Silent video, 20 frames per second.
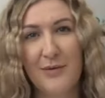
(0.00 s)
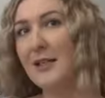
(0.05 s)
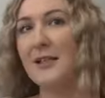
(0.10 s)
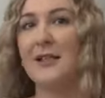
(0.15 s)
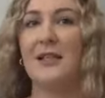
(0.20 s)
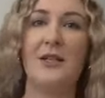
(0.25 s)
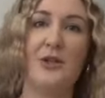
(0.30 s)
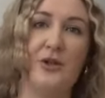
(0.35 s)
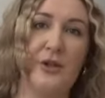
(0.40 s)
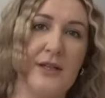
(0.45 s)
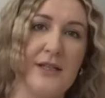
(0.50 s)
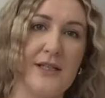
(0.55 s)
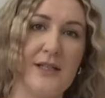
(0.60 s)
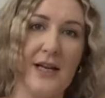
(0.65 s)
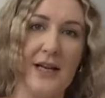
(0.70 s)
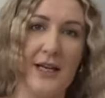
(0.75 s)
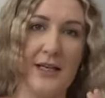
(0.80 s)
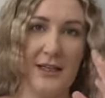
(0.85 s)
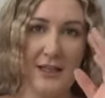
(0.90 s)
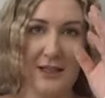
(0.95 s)
It's
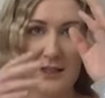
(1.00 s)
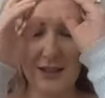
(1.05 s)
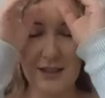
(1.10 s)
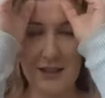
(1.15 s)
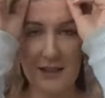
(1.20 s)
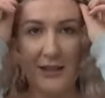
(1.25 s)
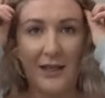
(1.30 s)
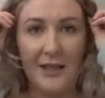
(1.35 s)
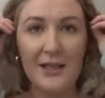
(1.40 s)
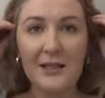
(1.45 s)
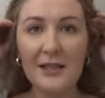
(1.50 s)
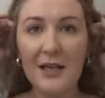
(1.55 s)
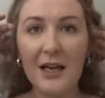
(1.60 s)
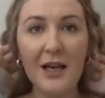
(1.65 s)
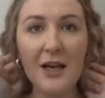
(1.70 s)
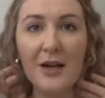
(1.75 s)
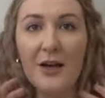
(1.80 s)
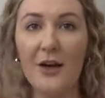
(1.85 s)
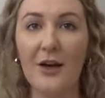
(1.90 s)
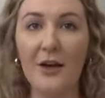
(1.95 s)
interesting. It's, it's a
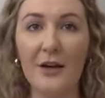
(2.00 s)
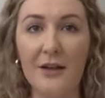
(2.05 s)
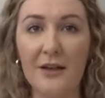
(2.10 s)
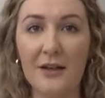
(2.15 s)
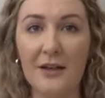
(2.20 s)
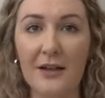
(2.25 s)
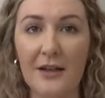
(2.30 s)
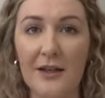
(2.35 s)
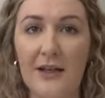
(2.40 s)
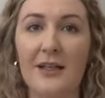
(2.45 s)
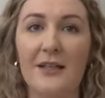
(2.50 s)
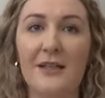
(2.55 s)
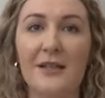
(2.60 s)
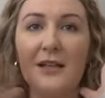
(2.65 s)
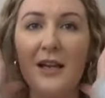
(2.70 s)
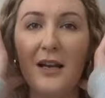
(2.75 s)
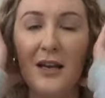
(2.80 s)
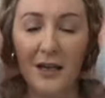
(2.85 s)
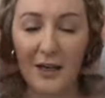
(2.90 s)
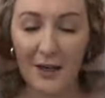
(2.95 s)
look. It's
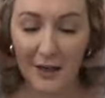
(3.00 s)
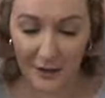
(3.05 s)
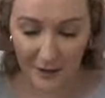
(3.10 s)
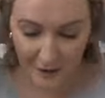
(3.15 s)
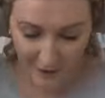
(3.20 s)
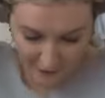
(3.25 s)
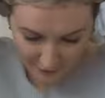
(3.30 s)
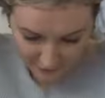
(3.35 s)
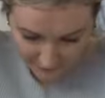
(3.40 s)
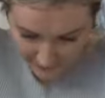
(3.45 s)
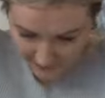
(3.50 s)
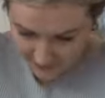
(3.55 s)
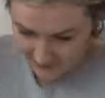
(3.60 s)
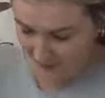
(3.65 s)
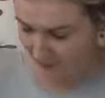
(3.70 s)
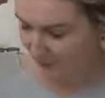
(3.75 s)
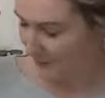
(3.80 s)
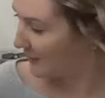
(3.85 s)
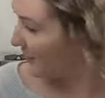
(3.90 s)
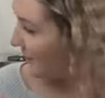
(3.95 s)
a look of
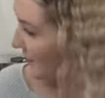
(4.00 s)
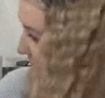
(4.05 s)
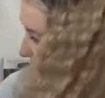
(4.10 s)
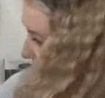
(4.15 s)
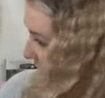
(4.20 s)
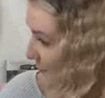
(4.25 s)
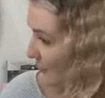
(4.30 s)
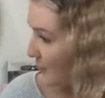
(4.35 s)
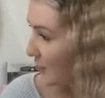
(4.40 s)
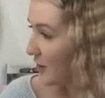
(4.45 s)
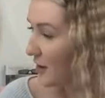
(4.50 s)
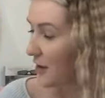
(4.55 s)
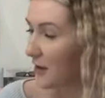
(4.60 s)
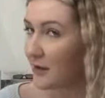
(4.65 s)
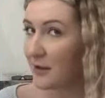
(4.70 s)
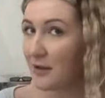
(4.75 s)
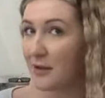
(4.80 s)
some description.